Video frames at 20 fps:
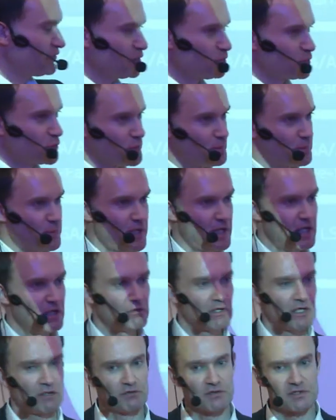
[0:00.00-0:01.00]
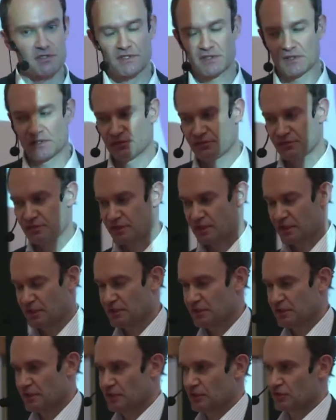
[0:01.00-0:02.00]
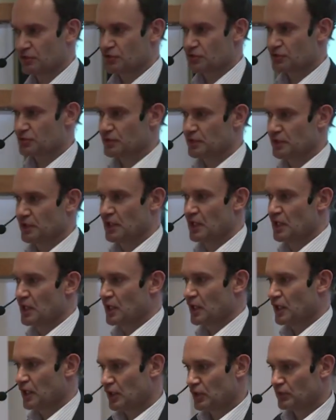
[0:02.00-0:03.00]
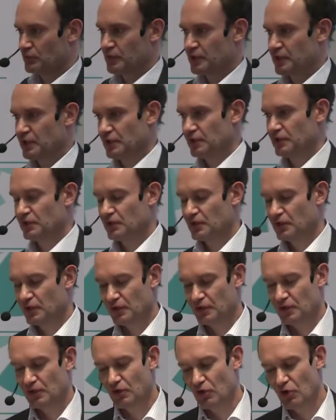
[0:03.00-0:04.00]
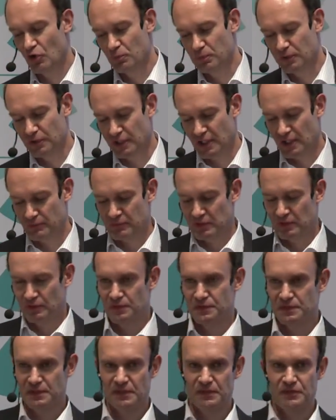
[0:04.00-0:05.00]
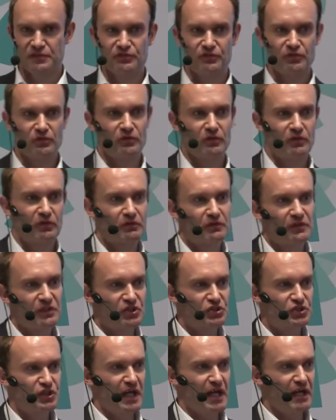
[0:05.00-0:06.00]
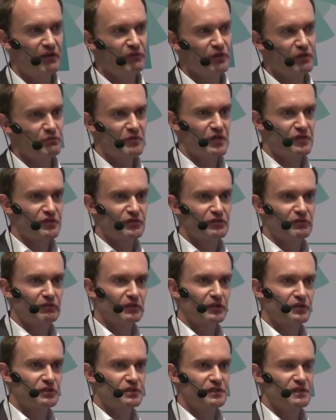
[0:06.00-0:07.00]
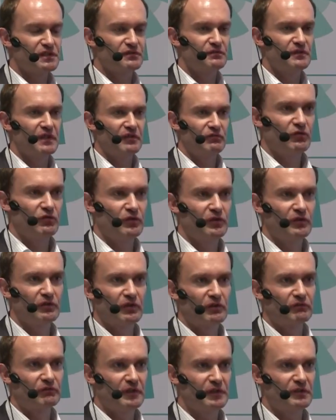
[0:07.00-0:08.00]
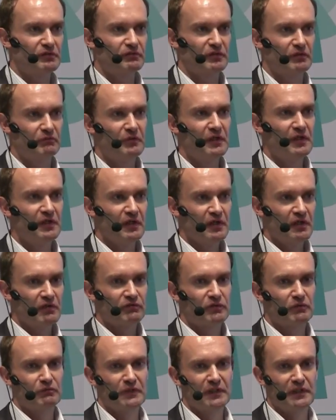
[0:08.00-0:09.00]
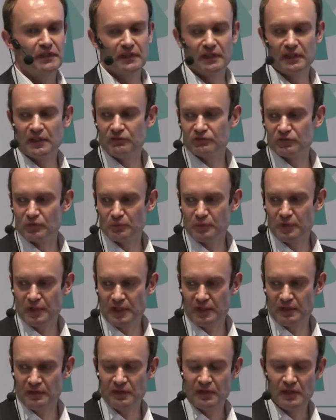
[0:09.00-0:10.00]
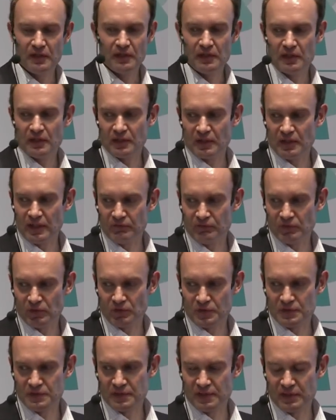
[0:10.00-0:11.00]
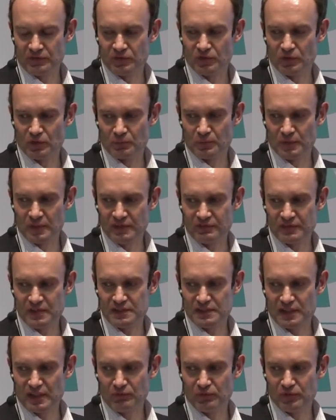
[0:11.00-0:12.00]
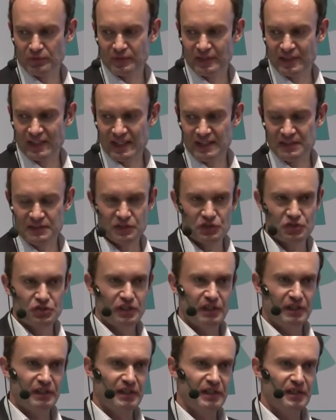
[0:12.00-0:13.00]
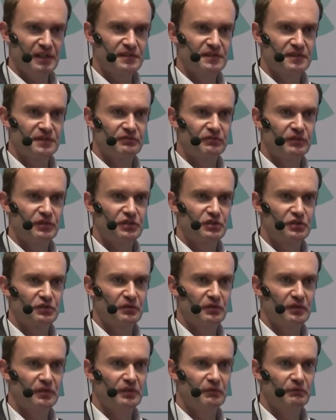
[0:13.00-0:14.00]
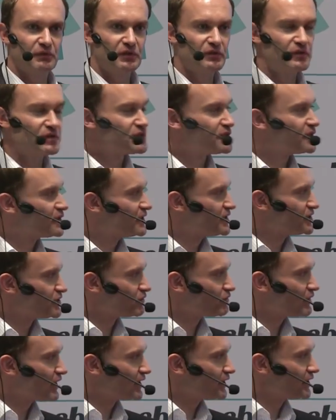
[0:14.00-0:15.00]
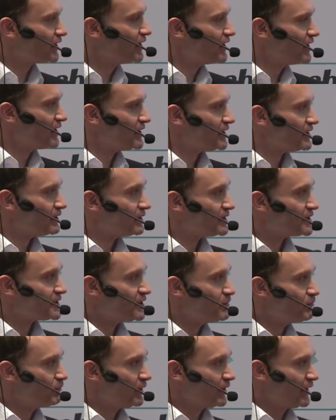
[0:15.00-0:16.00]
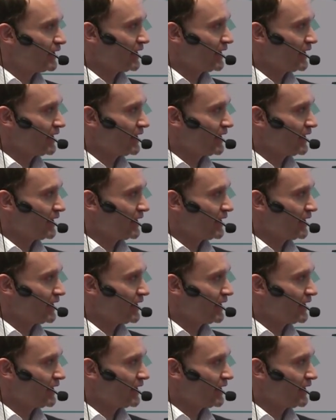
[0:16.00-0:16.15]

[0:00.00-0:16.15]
we prepare ourselves and the industry how we can open up ourselves for sharing methodologies. We heard it already from Linda and from Pierre. I will also give you a brief example on the license shared access, which we consider is a rather simple